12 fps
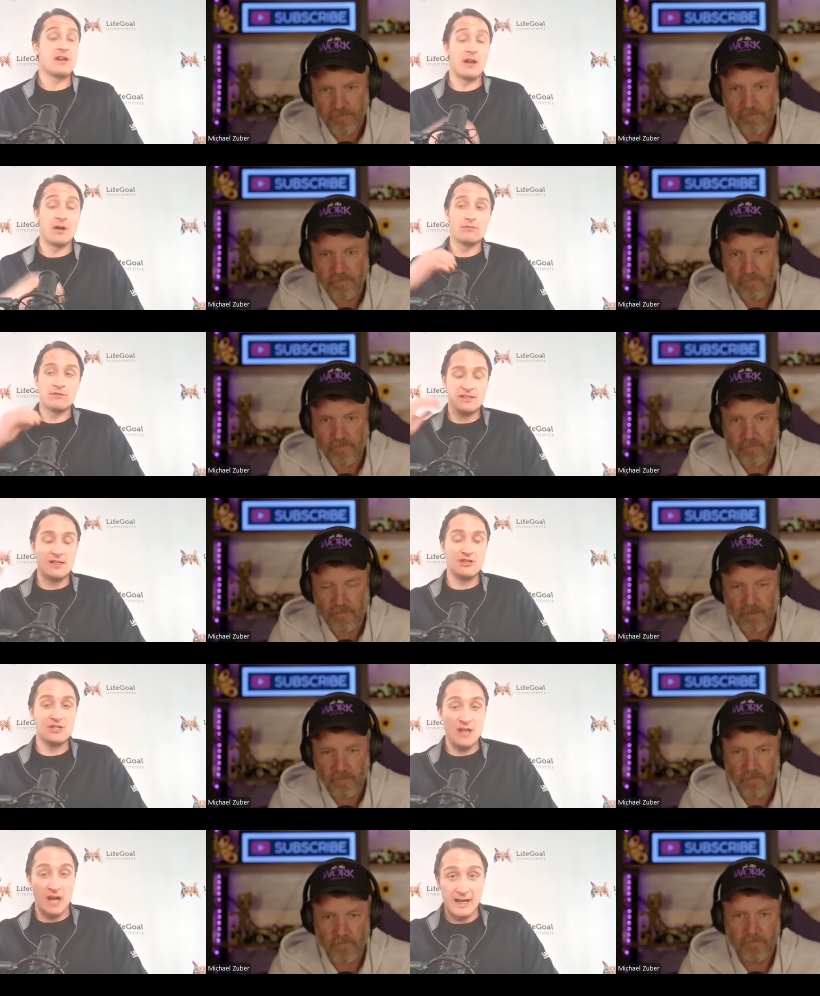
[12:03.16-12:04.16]
Speaker 1: you know,
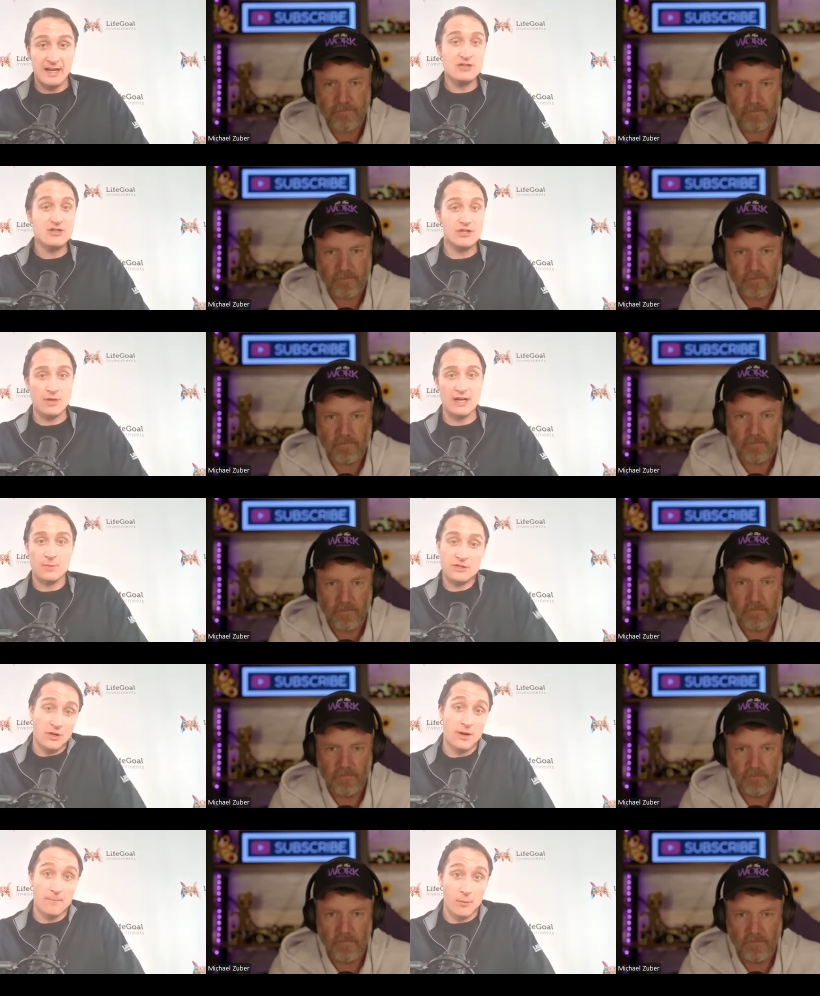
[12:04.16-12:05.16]
decisions on interest rates, which
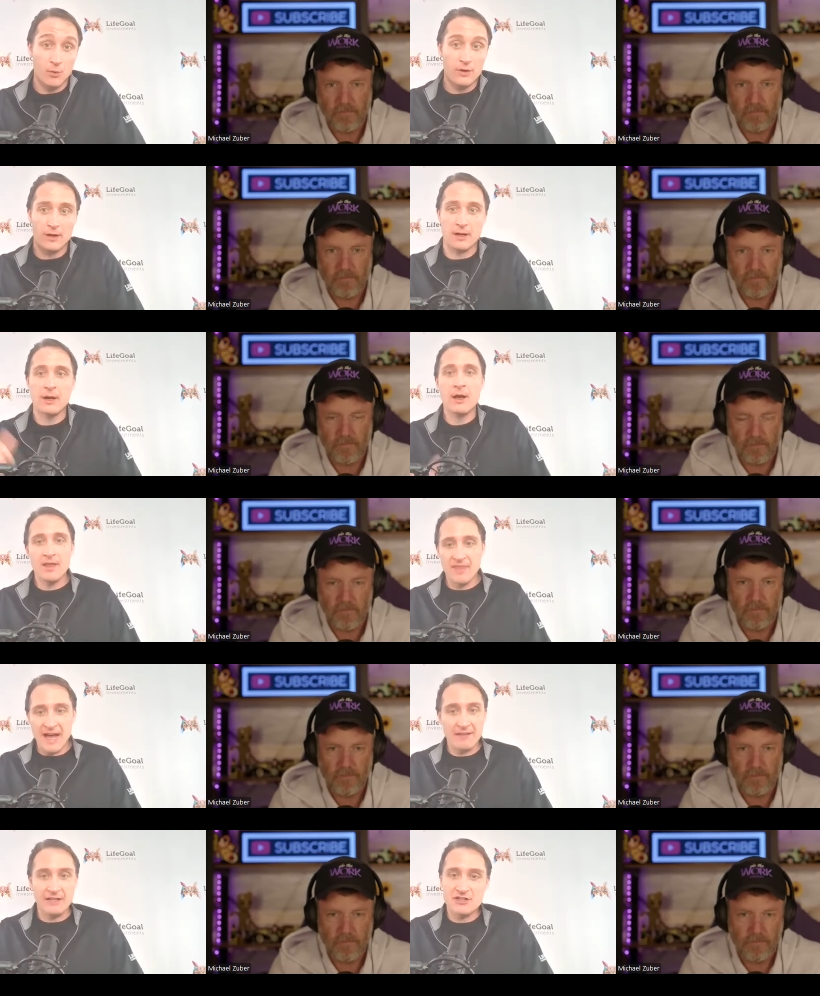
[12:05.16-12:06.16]
are important,
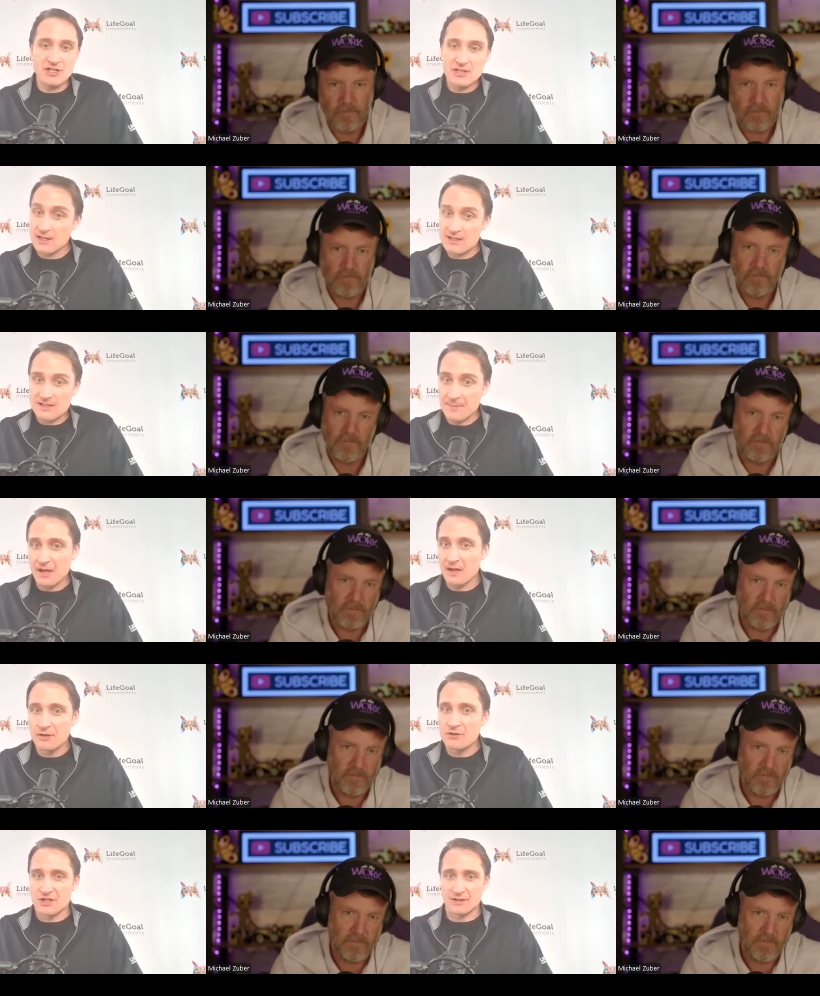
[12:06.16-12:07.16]
that leads you to the same
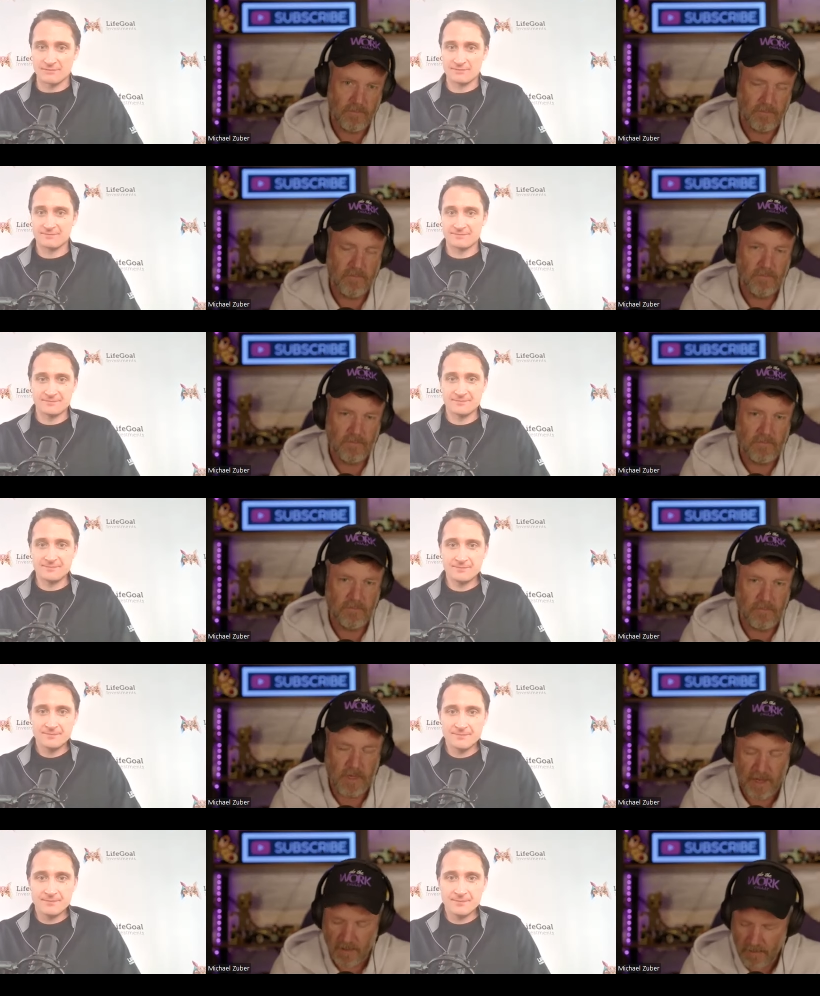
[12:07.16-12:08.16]
conclusion.
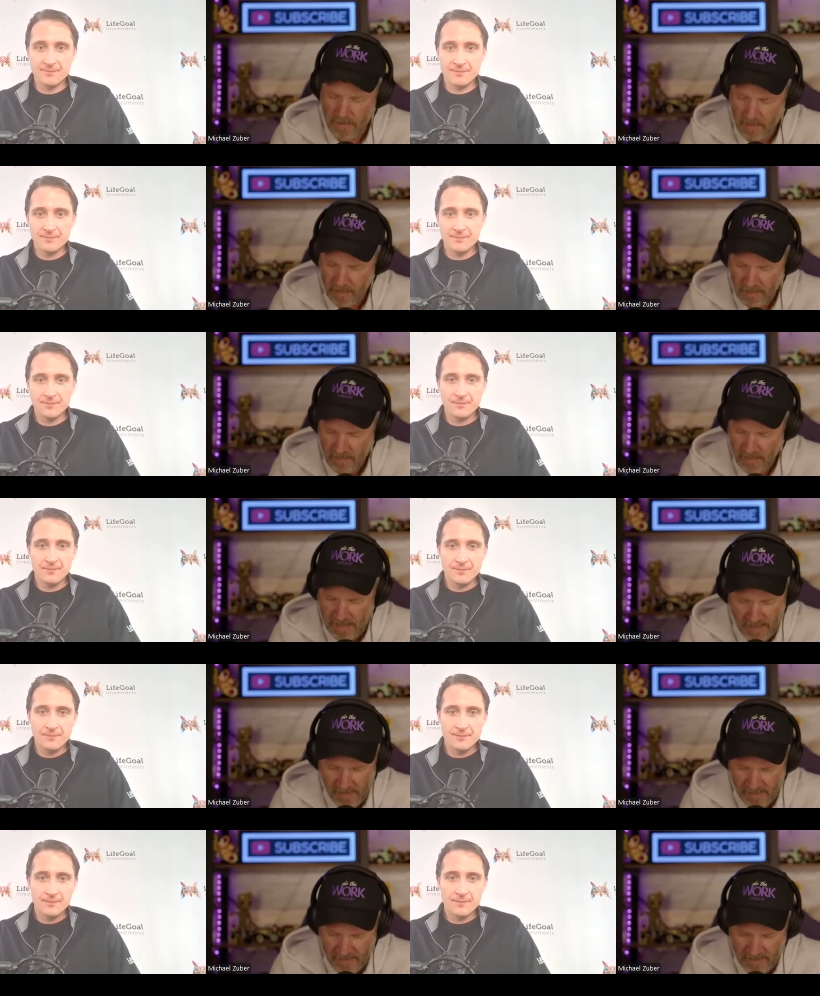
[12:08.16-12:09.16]
Yeah.
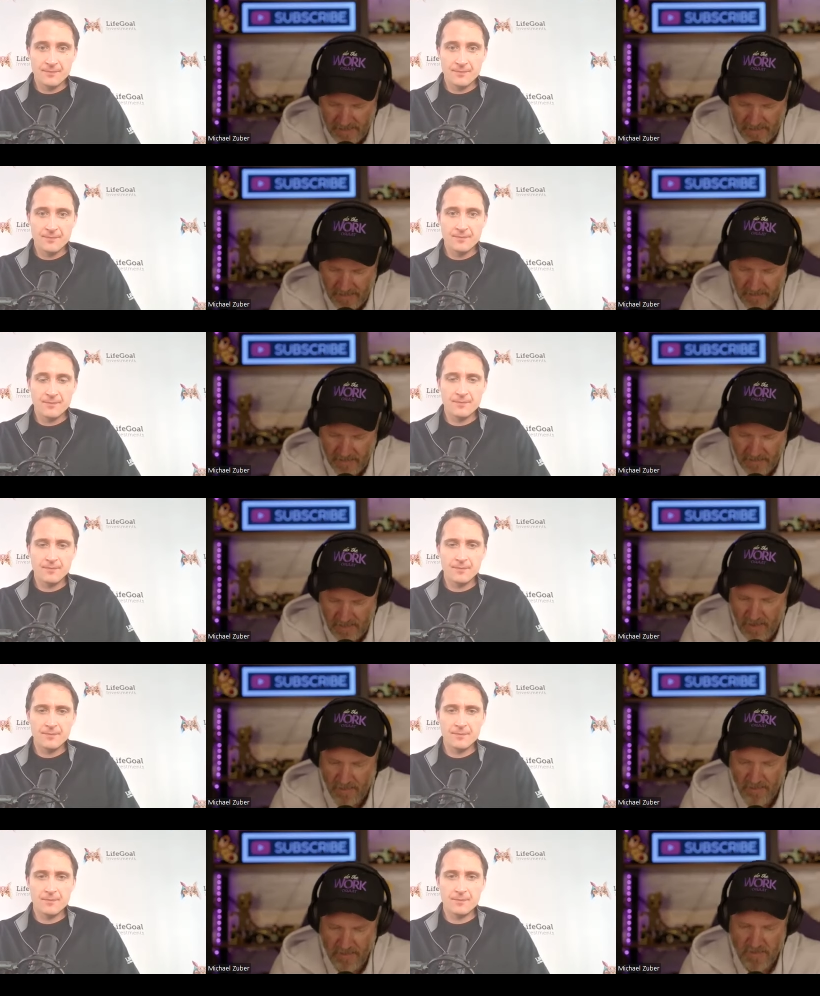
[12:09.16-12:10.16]
Speaker 2: Yeah. Again, I think, and
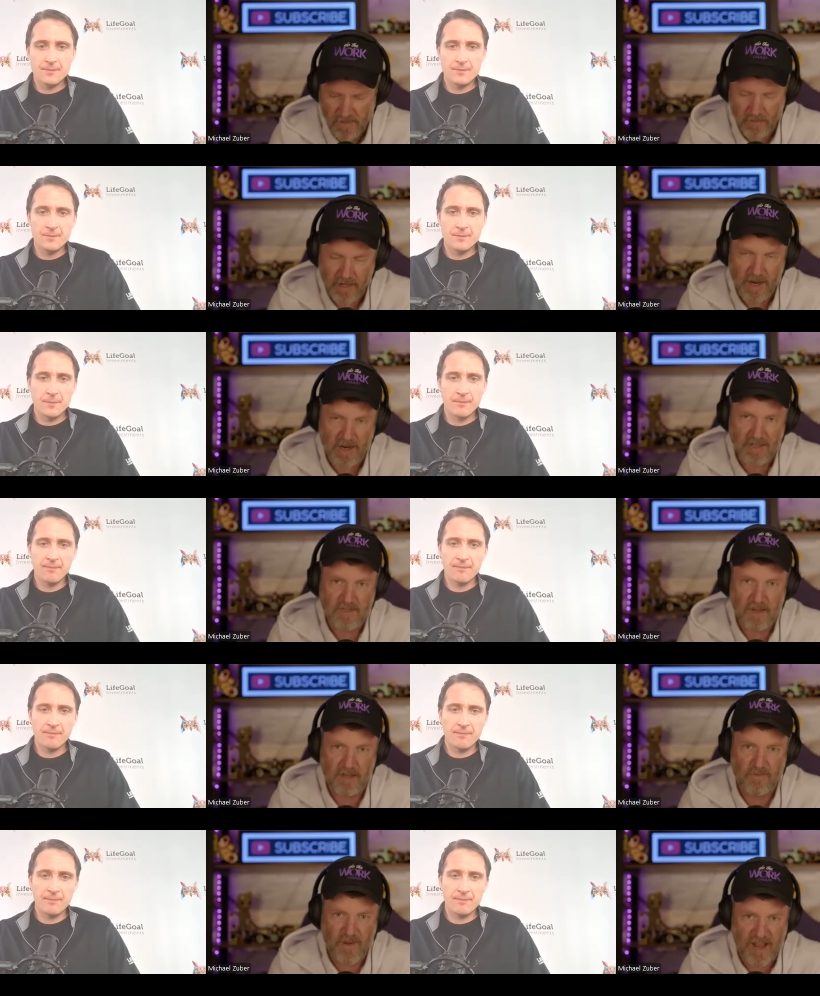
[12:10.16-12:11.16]
the other thing that's going on is,
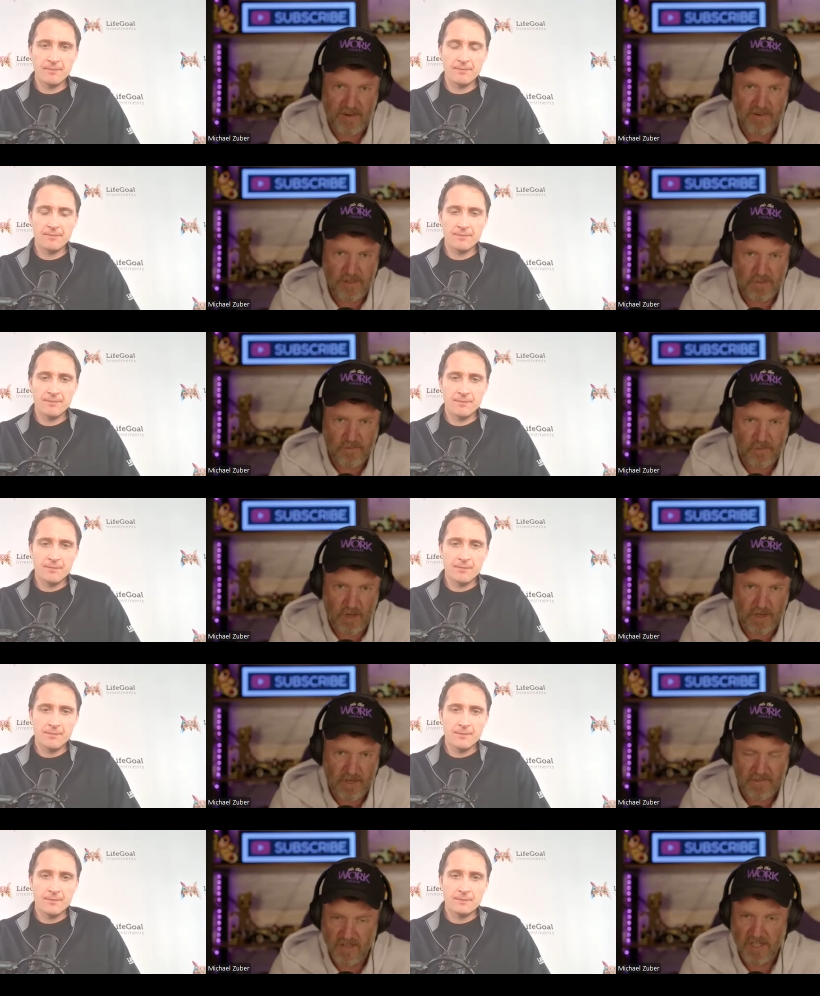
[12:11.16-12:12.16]
is values are
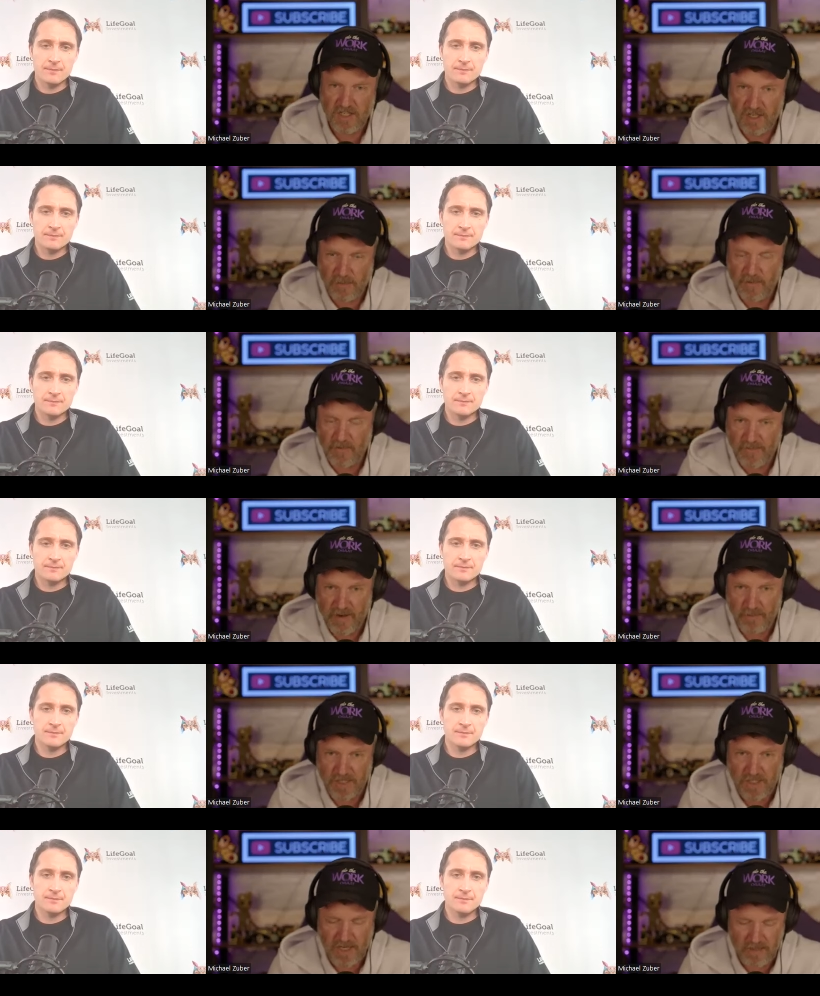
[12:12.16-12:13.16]
falling. And this is going to be
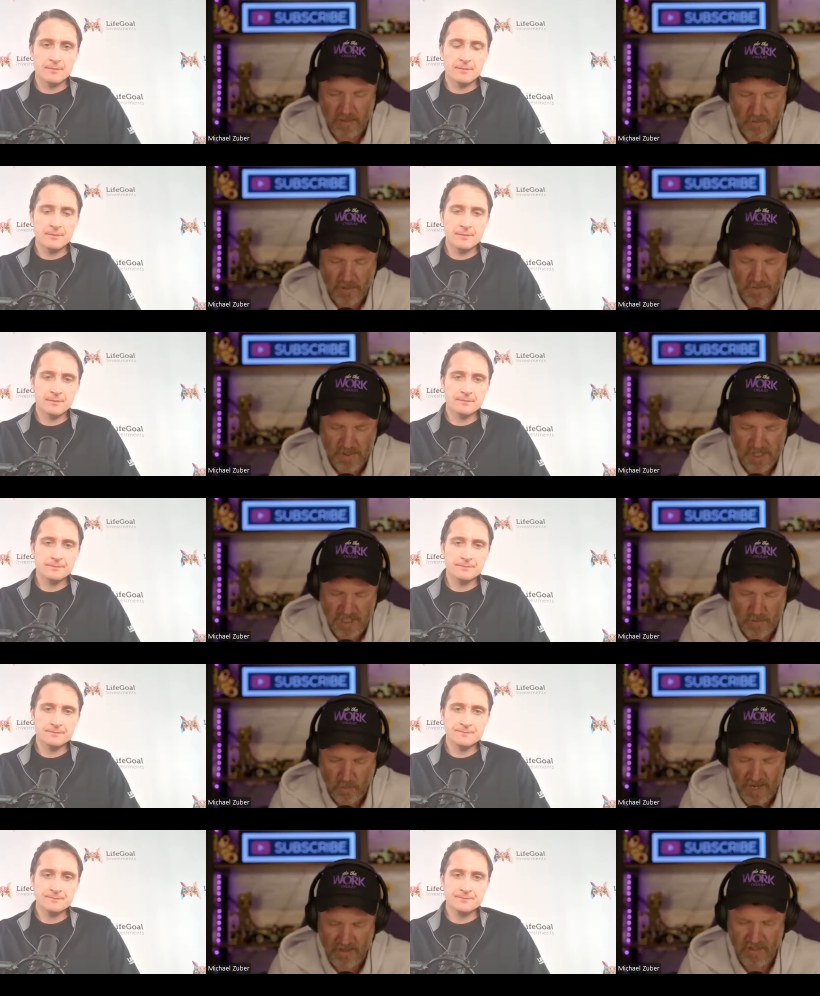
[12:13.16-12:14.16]
very much like the Great
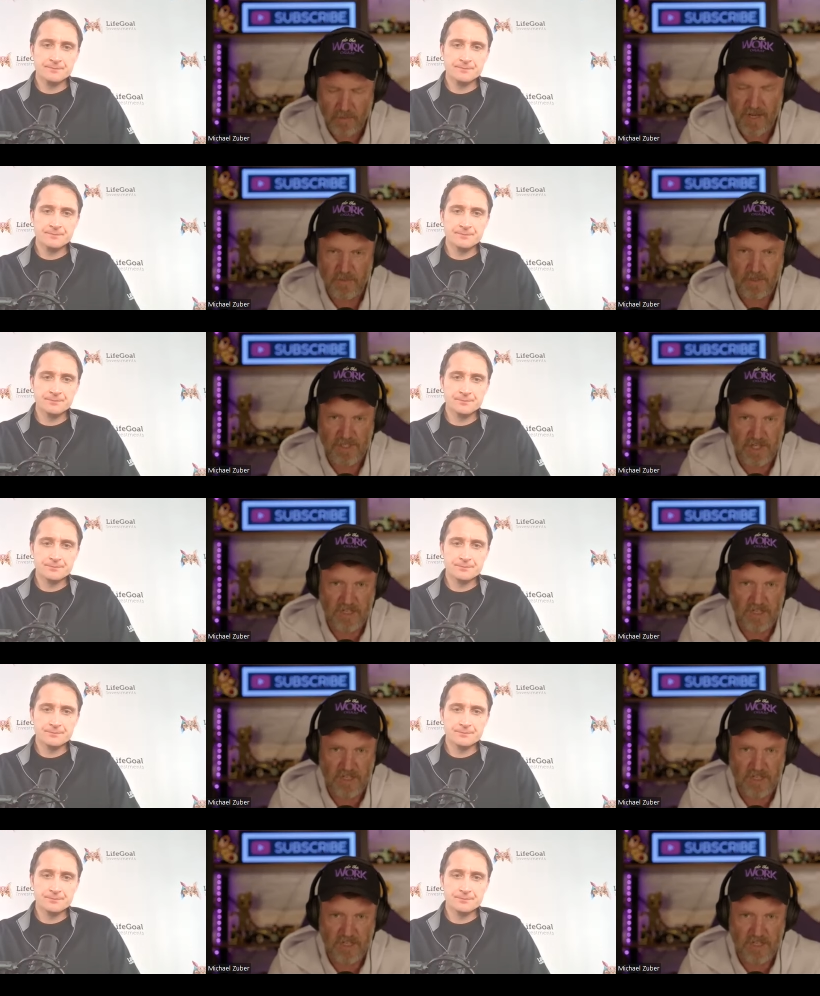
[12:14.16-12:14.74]
Recession. Why did the Great